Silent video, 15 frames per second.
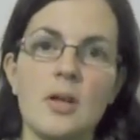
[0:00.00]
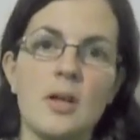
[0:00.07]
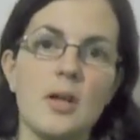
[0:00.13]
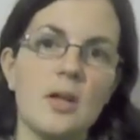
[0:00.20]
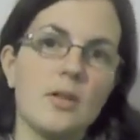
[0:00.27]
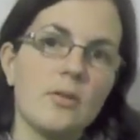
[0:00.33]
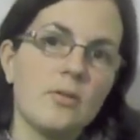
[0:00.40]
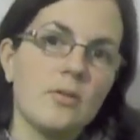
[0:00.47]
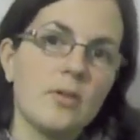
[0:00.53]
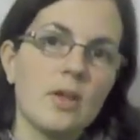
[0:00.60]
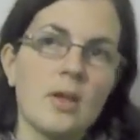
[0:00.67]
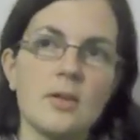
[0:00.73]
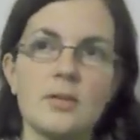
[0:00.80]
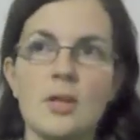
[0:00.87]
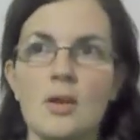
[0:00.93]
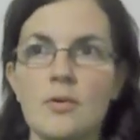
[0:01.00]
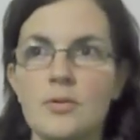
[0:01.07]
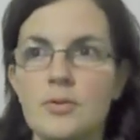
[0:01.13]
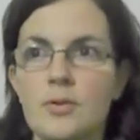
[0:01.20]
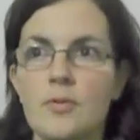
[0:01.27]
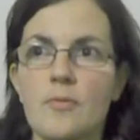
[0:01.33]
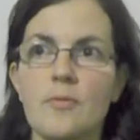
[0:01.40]
in and
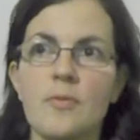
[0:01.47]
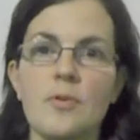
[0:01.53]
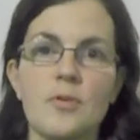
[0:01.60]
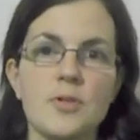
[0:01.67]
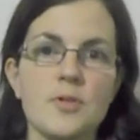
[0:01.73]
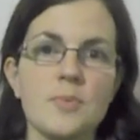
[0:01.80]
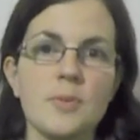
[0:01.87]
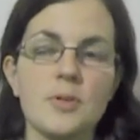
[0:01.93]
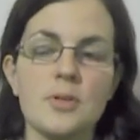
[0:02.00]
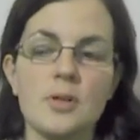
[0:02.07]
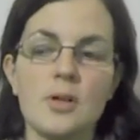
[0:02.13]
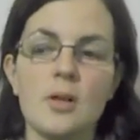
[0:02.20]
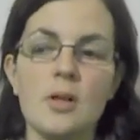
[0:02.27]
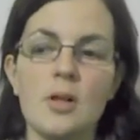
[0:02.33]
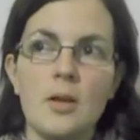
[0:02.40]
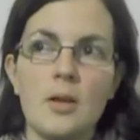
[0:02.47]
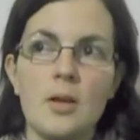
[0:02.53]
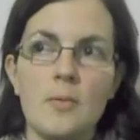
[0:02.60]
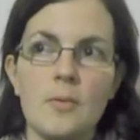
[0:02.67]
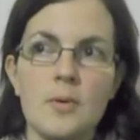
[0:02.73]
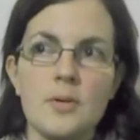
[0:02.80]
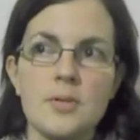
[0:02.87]
out of hospital.
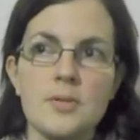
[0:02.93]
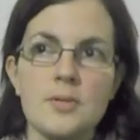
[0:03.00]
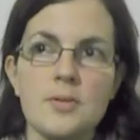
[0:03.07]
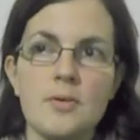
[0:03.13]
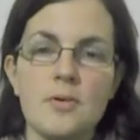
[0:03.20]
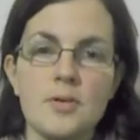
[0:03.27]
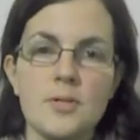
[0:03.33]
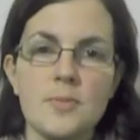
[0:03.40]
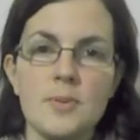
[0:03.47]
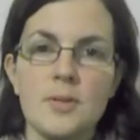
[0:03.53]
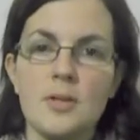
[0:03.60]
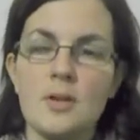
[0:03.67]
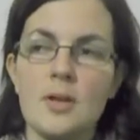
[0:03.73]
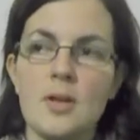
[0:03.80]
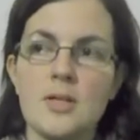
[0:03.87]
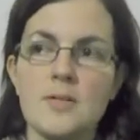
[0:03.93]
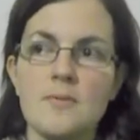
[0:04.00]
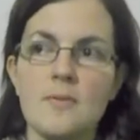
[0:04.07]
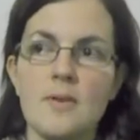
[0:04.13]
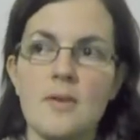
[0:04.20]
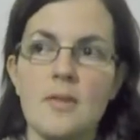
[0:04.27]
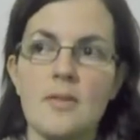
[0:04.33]
He was hospitalized
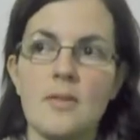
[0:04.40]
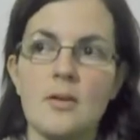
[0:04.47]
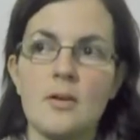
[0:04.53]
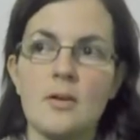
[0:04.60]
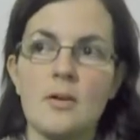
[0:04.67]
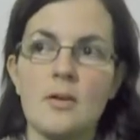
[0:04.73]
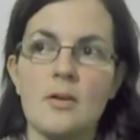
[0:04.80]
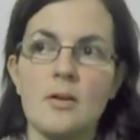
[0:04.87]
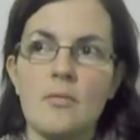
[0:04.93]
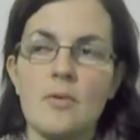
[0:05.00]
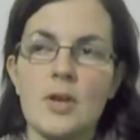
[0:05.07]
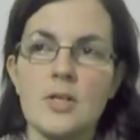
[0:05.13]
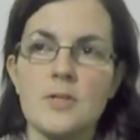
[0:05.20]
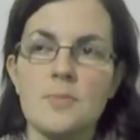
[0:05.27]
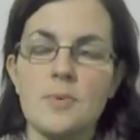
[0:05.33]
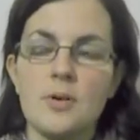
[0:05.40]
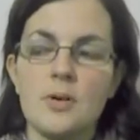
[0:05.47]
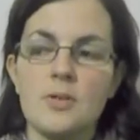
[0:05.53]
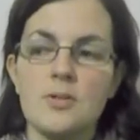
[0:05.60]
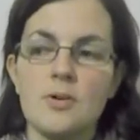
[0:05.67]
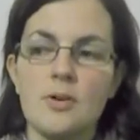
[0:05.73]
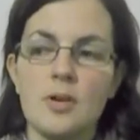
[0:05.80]
with
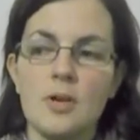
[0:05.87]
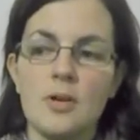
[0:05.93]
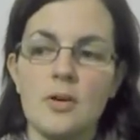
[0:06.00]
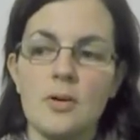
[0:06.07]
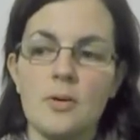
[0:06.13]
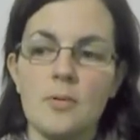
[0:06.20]
respiratory